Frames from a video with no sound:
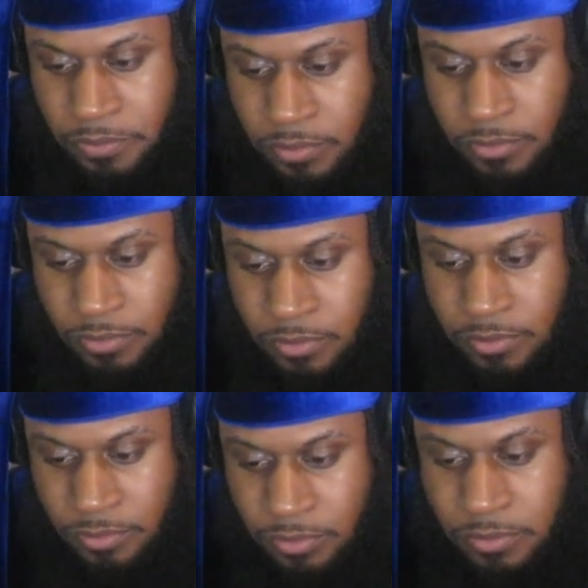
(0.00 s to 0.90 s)

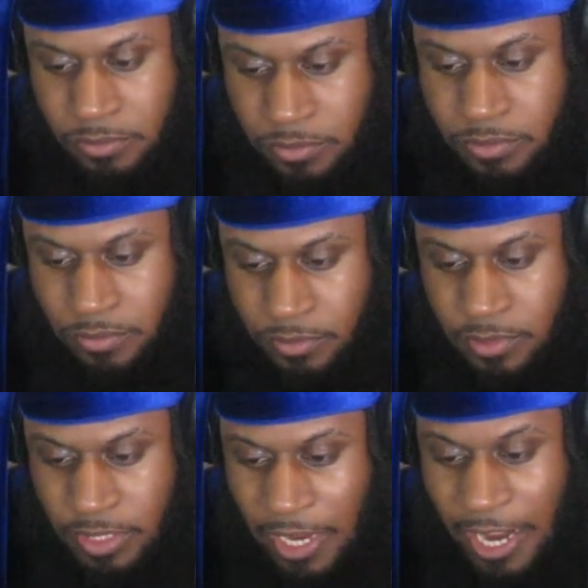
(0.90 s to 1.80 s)
Mm-mm.
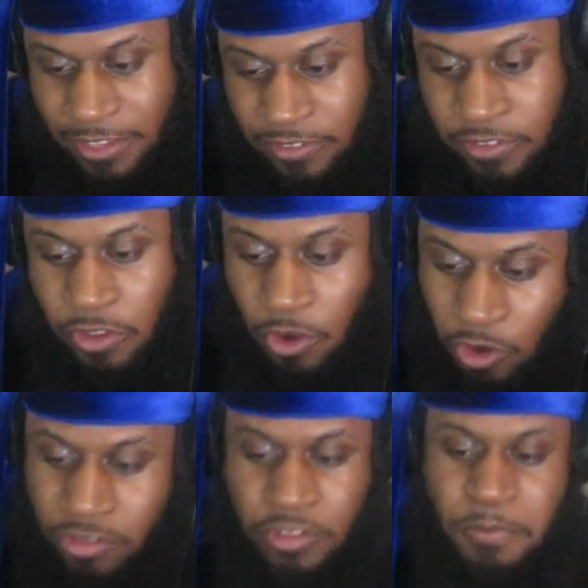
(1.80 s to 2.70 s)
Aizen, the
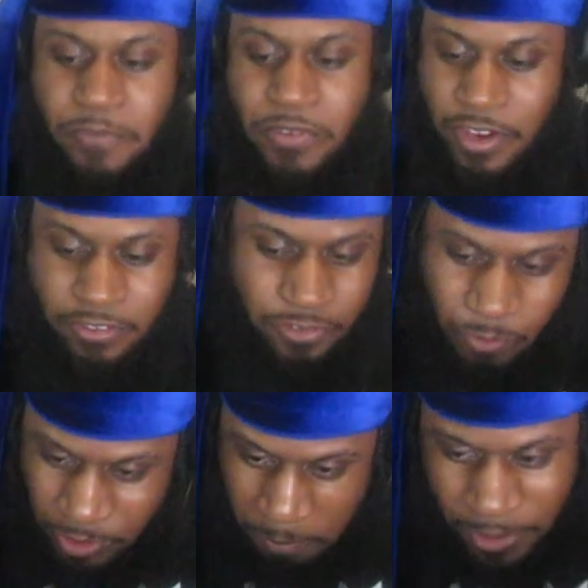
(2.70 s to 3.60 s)
ultimate finesser, one
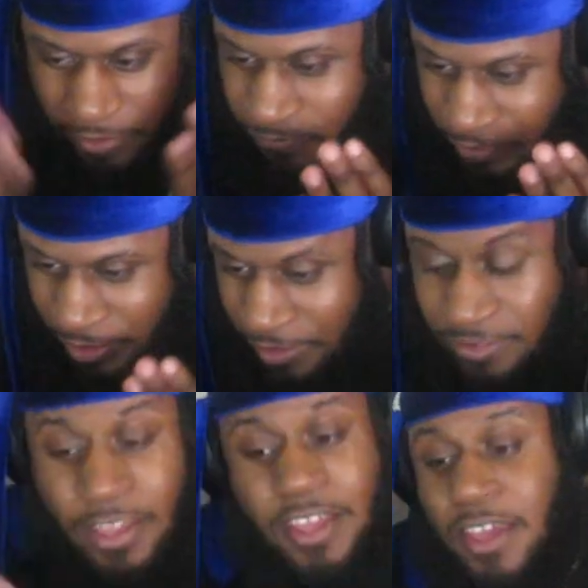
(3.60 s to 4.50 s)
of the best villains,
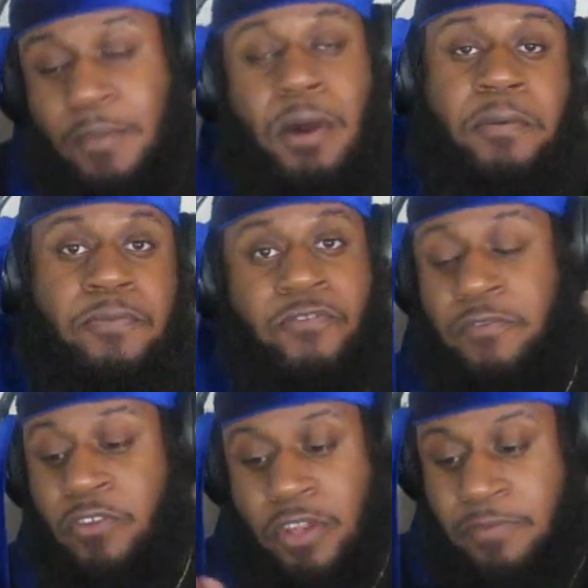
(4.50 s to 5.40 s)
probably from
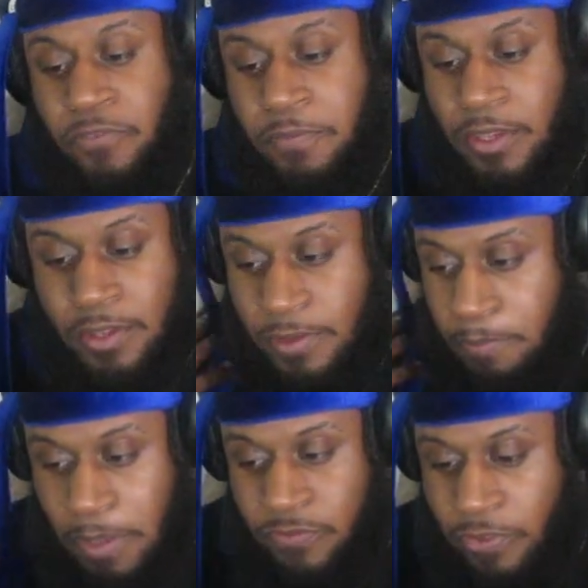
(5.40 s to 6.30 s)
really for me,
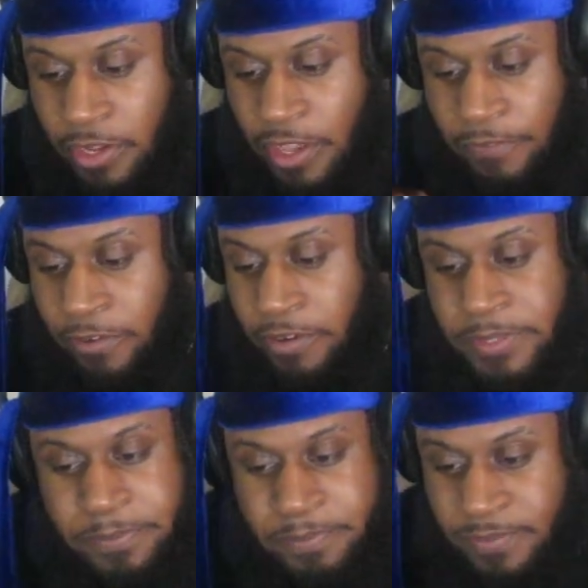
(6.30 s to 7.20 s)
best villain ever.
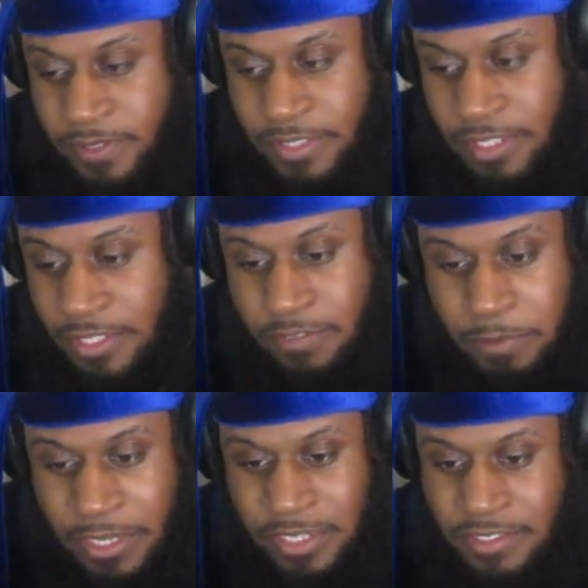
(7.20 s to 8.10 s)
He just
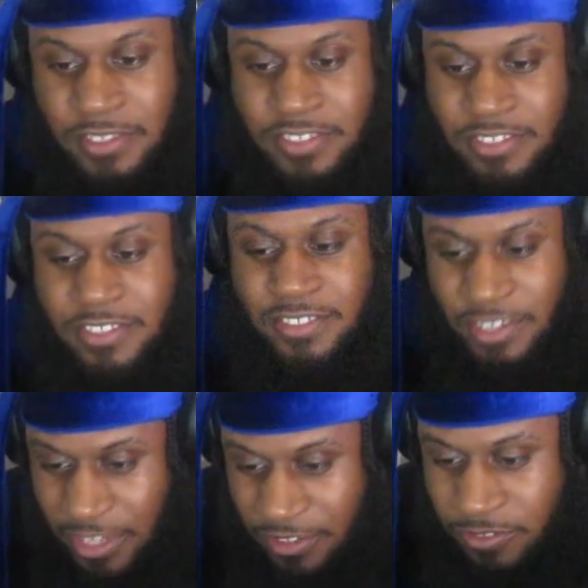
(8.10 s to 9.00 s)
plays
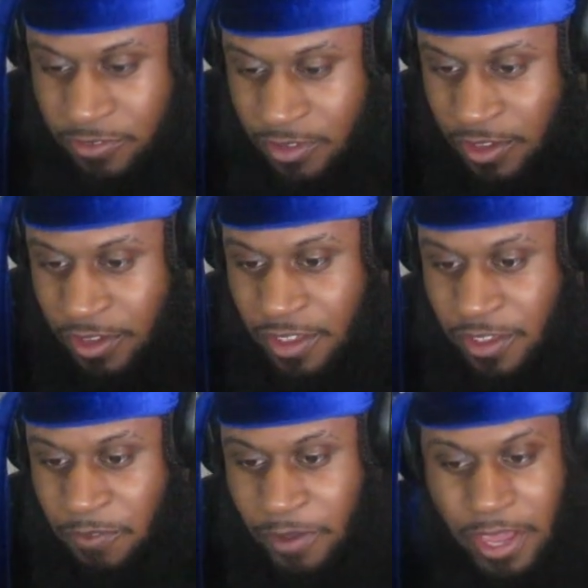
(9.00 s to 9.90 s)
chess
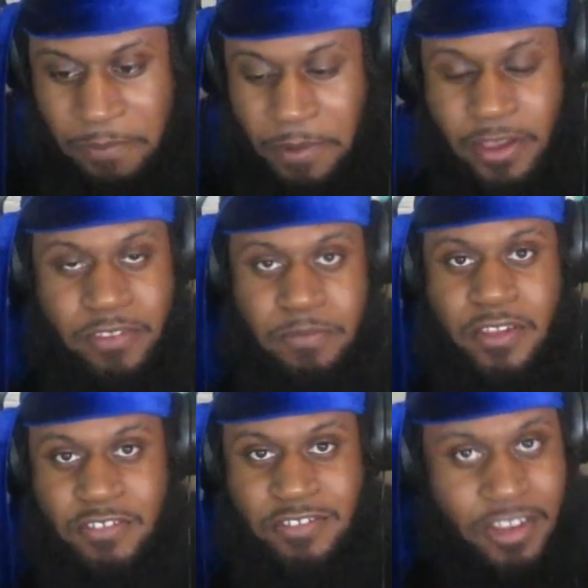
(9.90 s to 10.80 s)
while everybody else
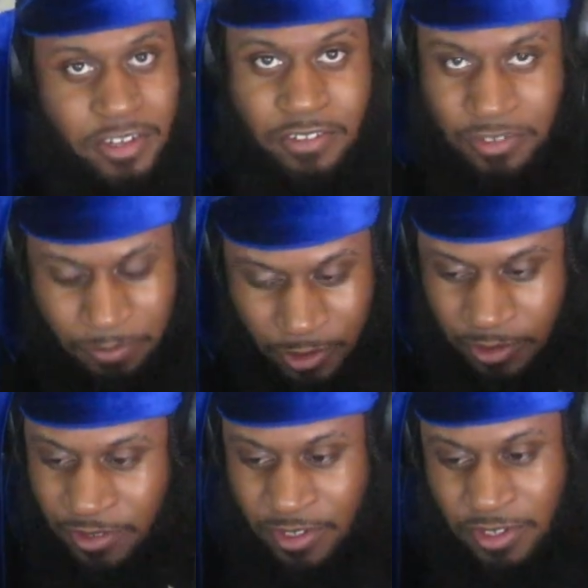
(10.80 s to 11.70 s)
plays checkers,
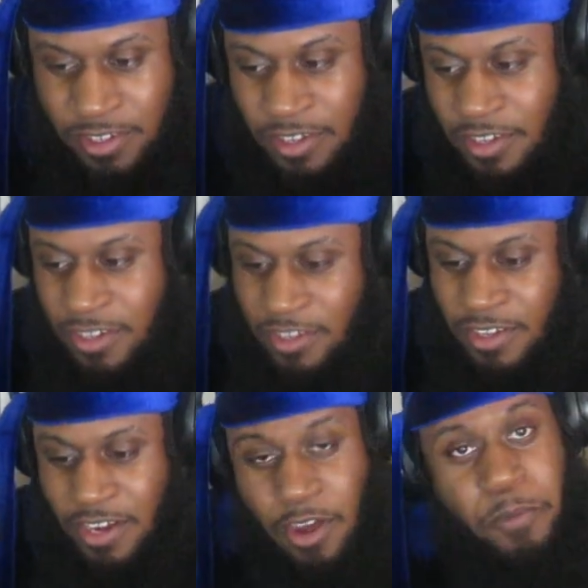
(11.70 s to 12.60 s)
bro.
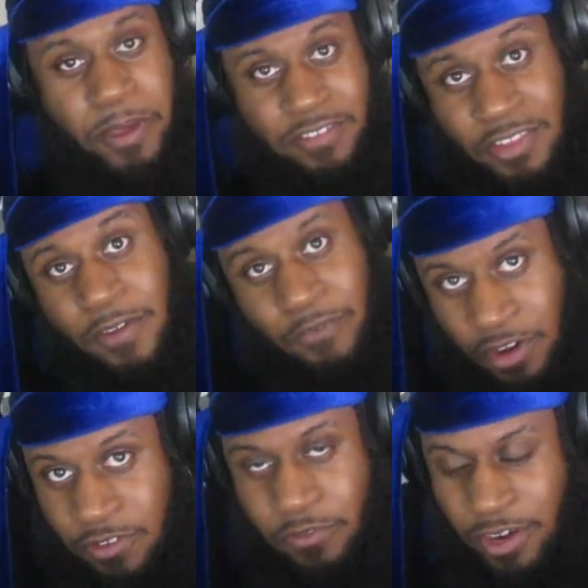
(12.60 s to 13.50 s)
And I hope I said that
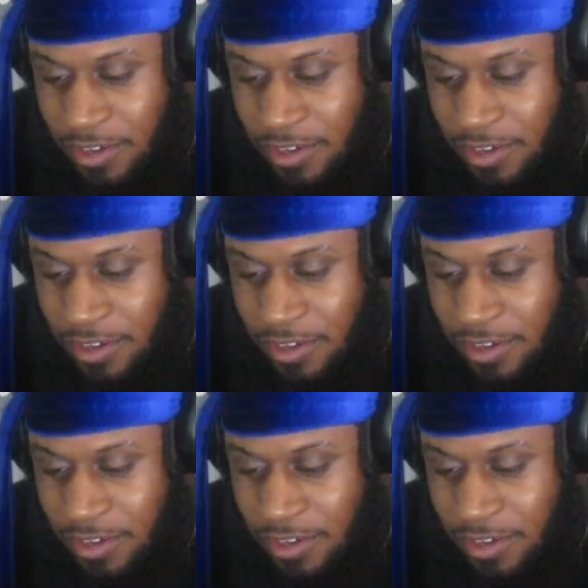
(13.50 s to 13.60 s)
phrase right.